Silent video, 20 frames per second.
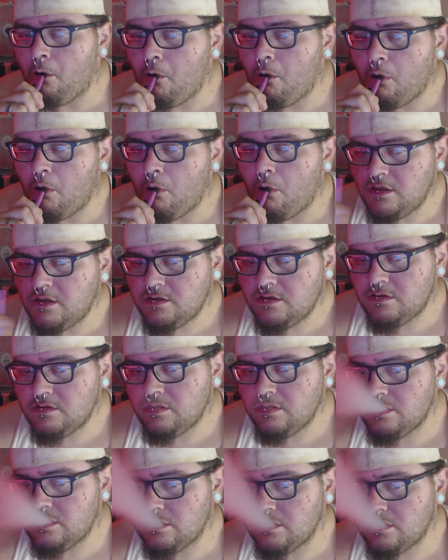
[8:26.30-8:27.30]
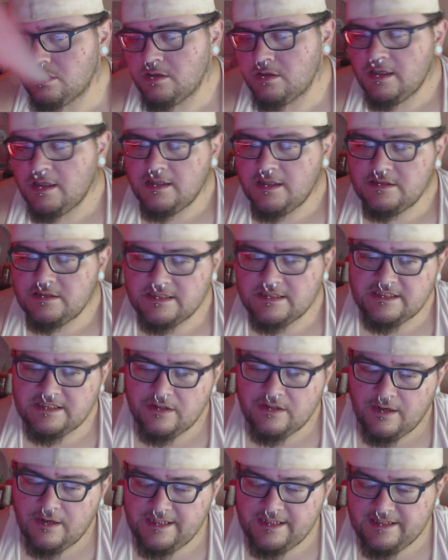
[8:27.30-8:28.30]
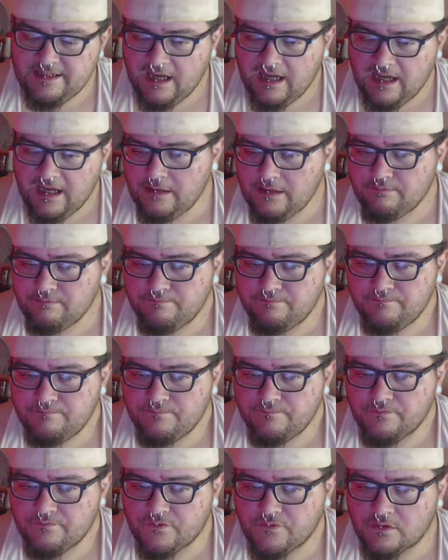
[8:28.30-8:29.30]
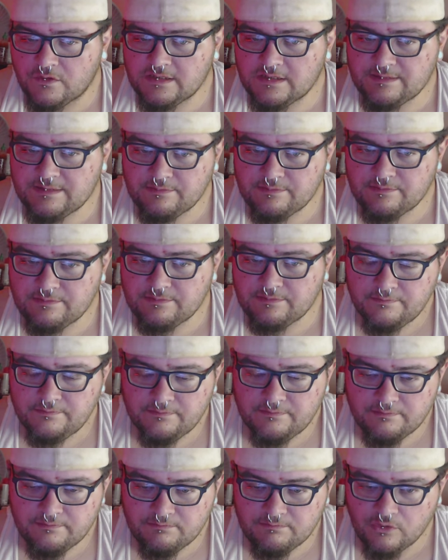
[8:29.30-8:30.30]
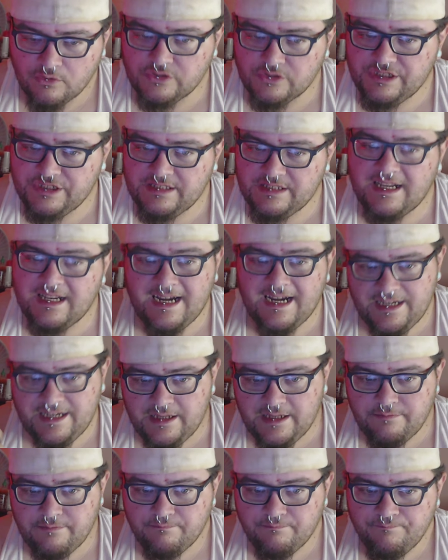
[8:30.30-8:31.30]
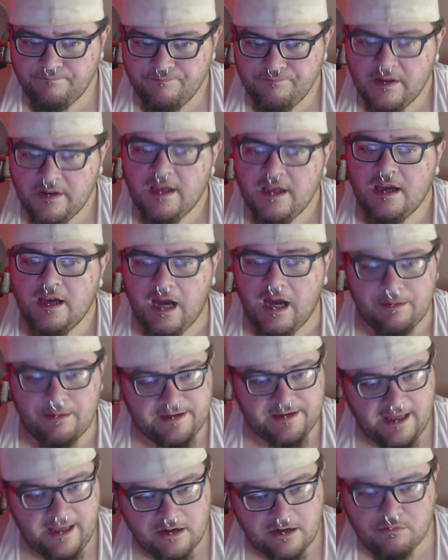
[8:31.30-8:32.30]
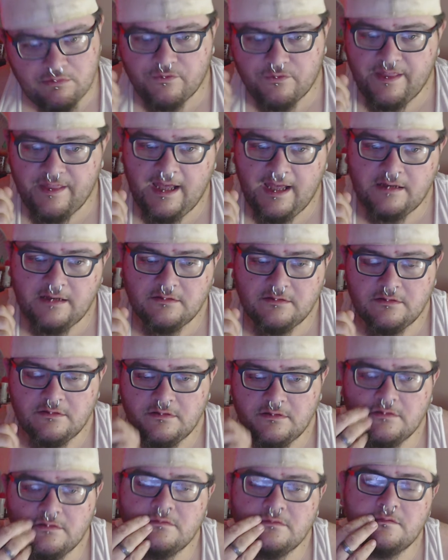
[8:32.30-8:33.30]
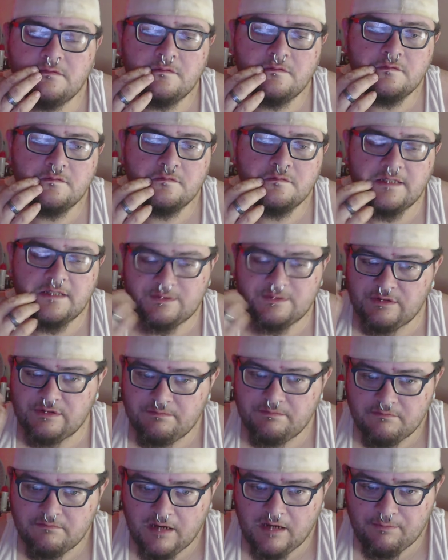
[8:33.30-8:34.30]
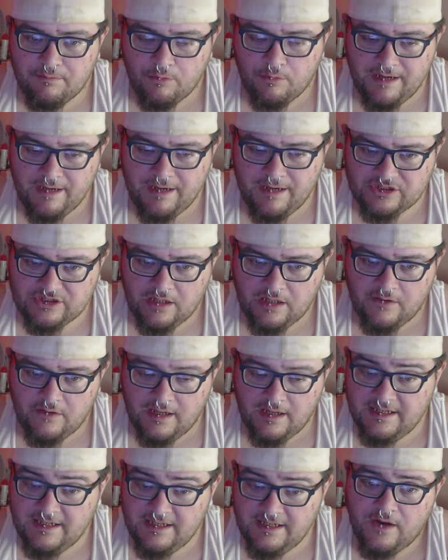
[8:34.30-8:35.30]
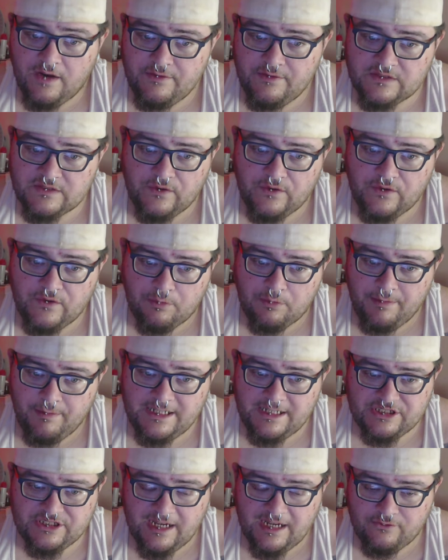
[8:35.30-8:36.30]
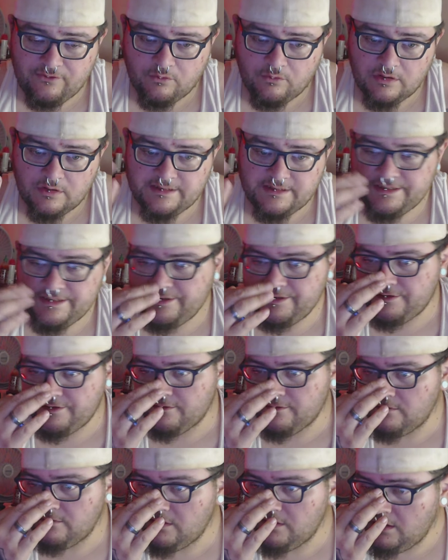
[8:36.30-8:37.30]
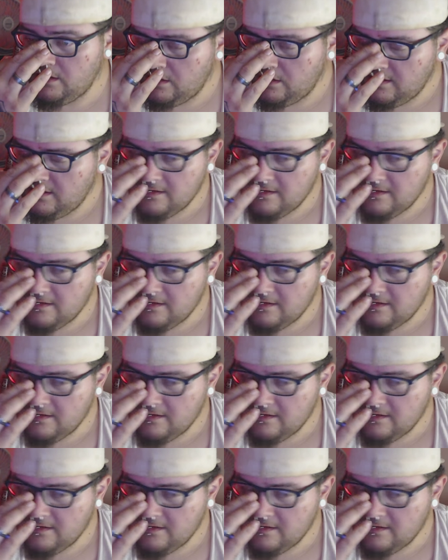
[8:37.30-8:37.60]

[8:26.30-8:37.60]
Just know I did time for some bullshit that I did. I'm accountable for that. That's what my probation was. I did 5 years felony probation afterwards, too. That was a motherfucker.